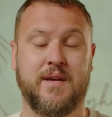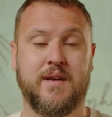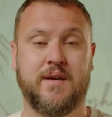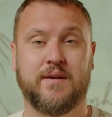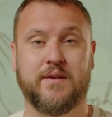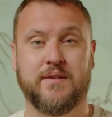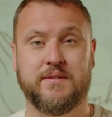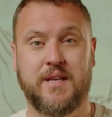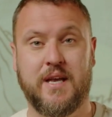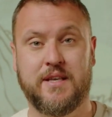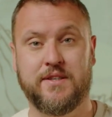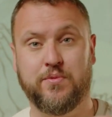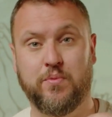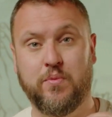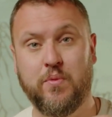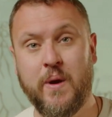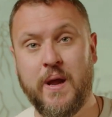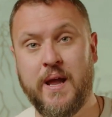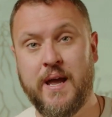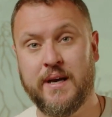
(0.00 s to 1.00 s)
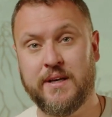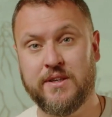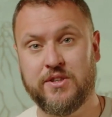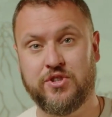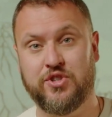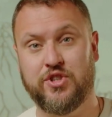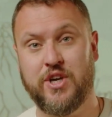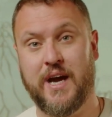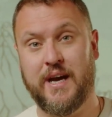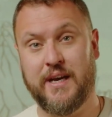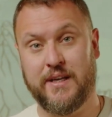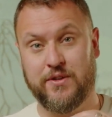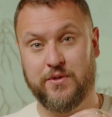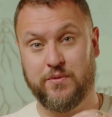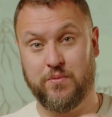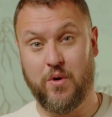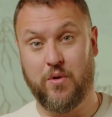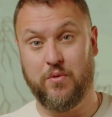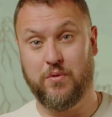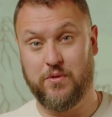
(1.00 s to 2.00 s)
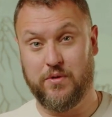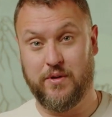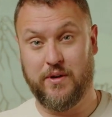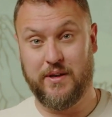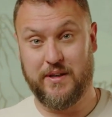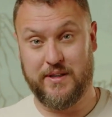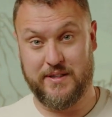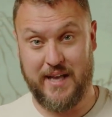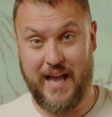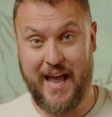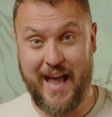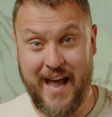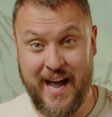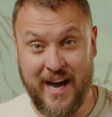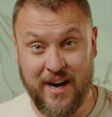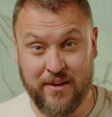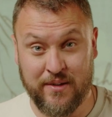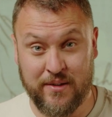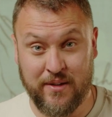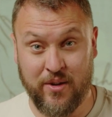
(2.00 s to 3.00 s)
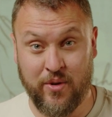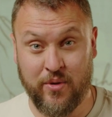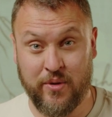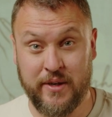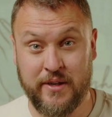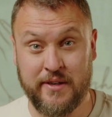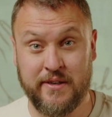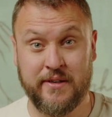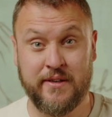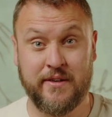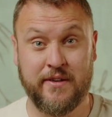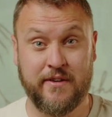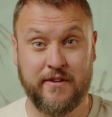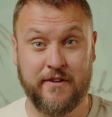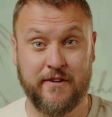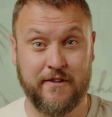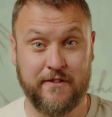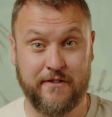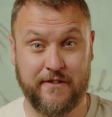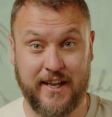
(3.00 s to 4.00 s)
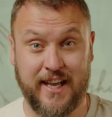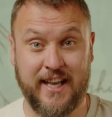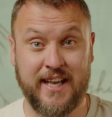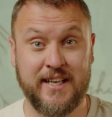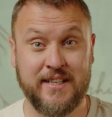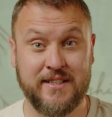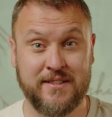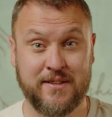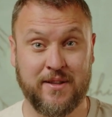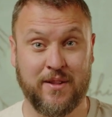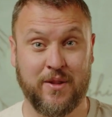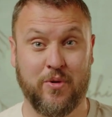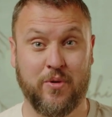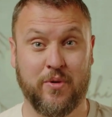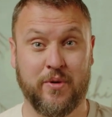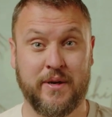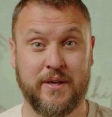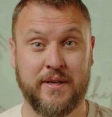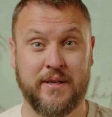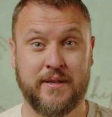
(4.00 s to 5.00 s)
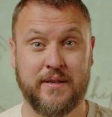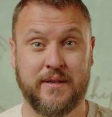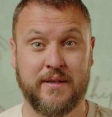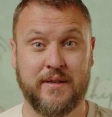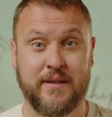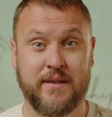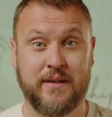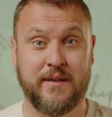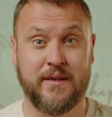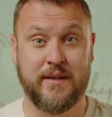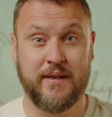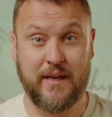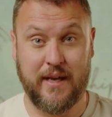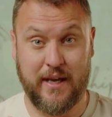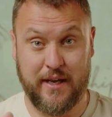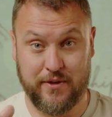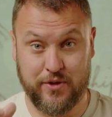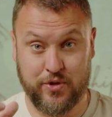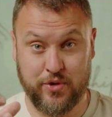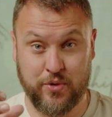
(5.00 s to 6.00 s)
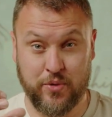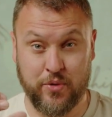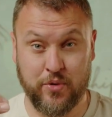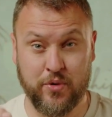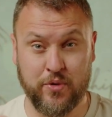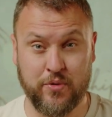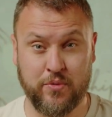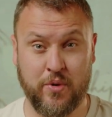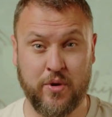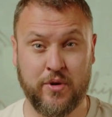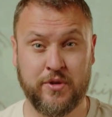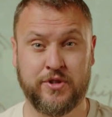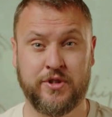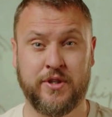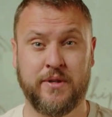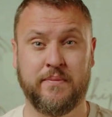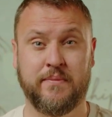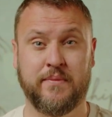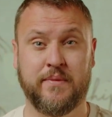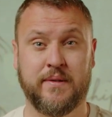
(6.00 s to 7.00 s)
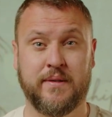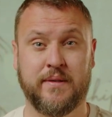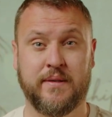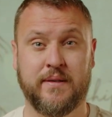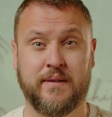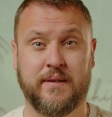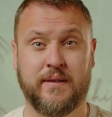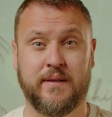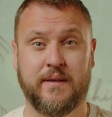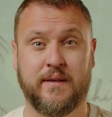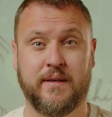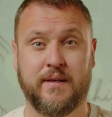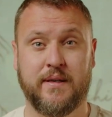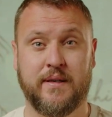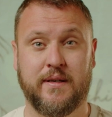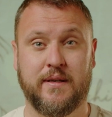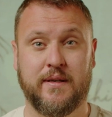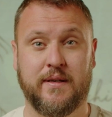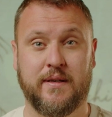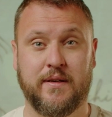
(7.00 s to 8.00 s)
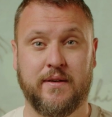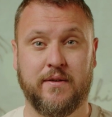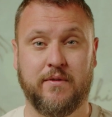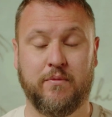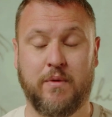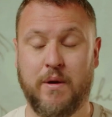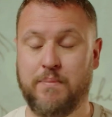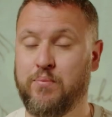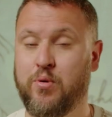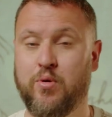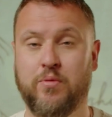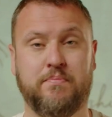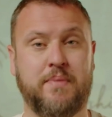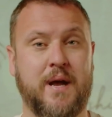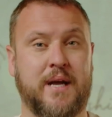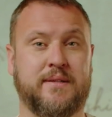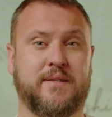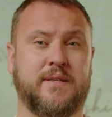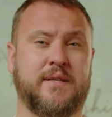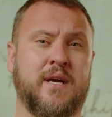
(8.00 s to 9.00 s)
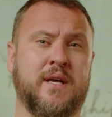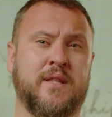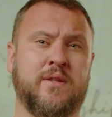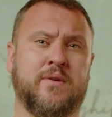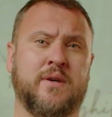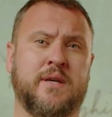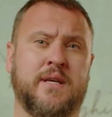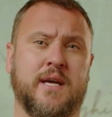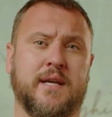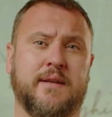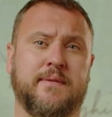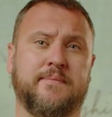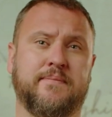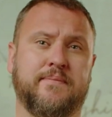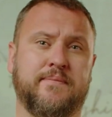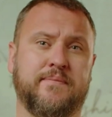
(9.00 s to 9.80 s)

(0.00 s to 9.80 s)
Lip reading: Because as we exchange what is our glory for his glory in true worship, we're put back together again.